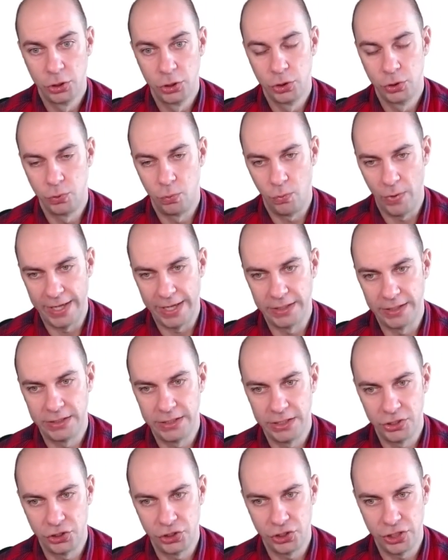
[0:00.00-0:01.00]

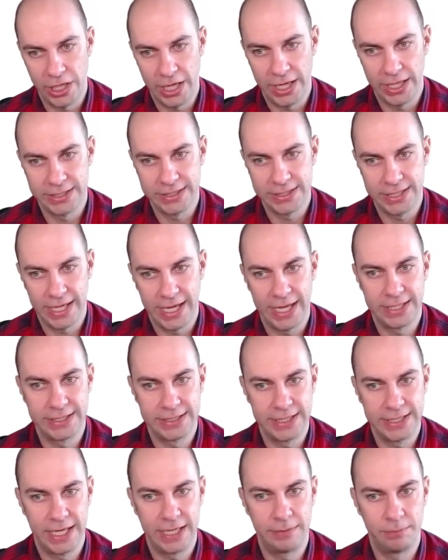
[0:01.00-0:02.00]
20 shares at
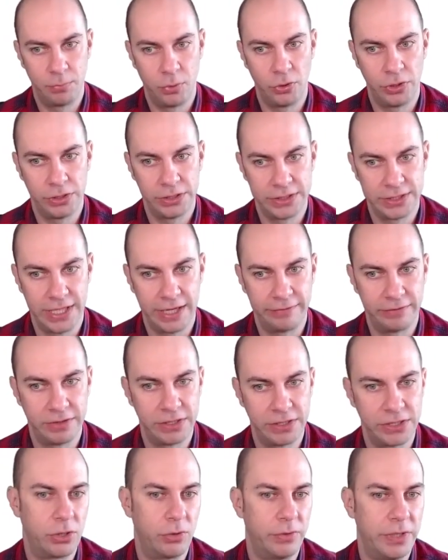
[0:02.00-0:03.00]

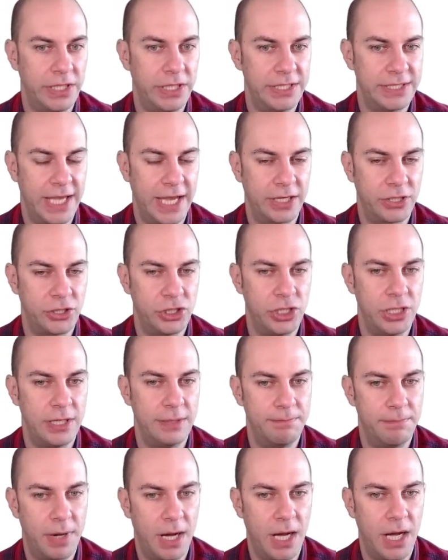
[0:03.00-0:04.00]
10.7. So he's actually
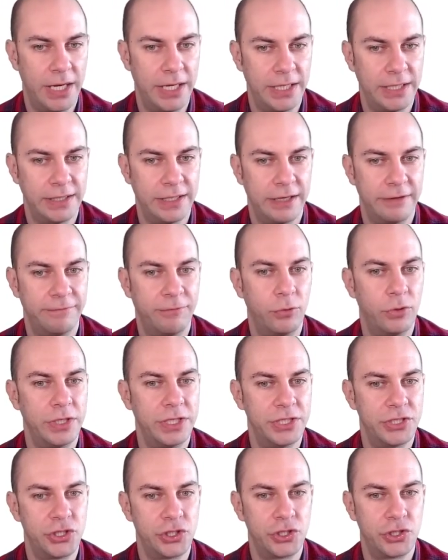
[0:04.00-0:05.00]
buying, therefore
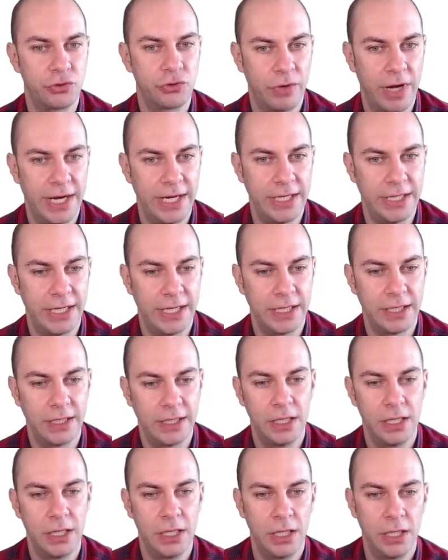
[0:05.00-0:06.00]
he's trading
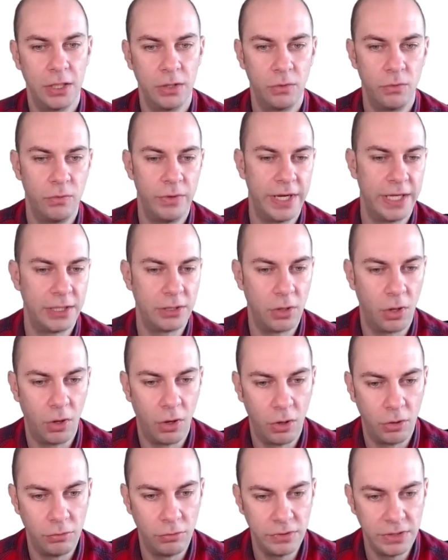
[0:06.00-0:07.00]
with
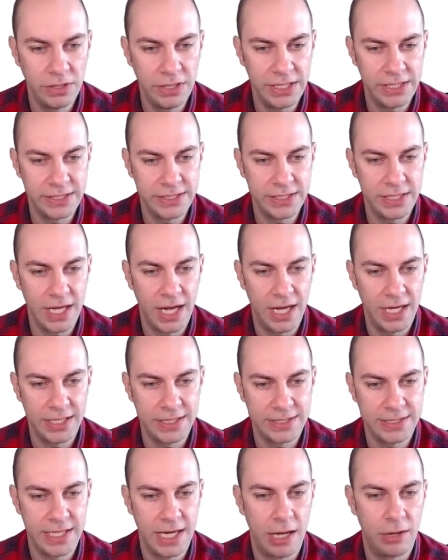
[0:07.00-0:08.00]
all these
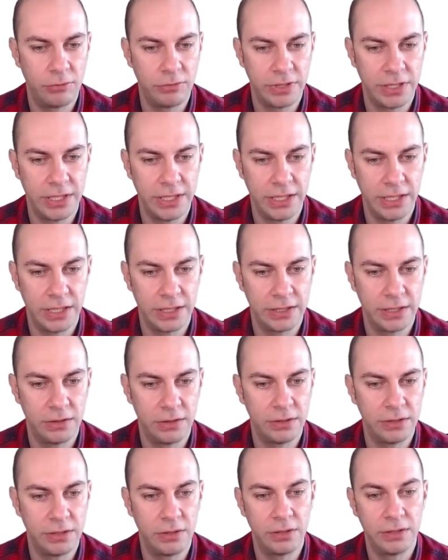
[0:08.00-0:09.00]
guys down here,
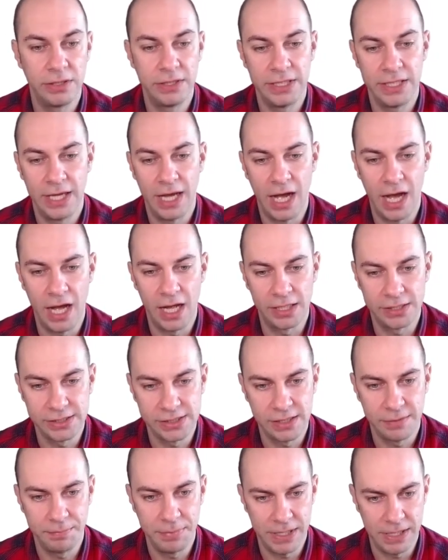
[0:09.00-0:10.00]
the
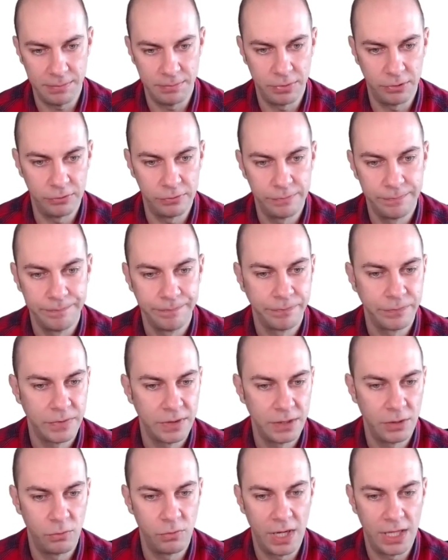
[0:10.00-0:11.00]
ask people,
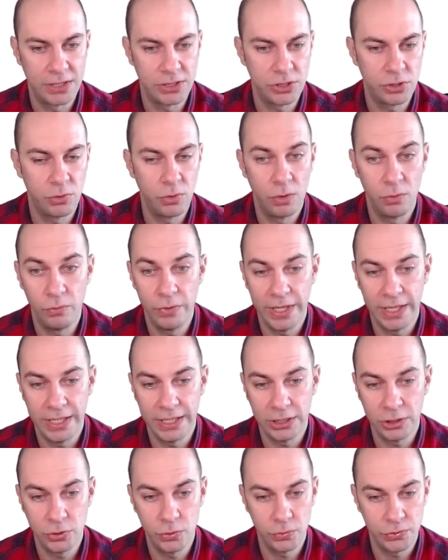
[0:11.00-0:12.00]
the ones who are
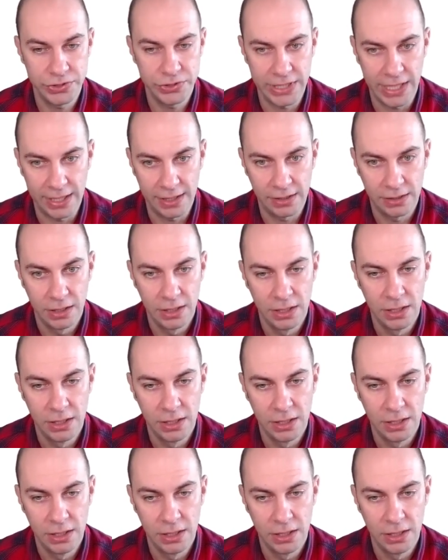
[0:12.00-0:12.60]
willing to sell.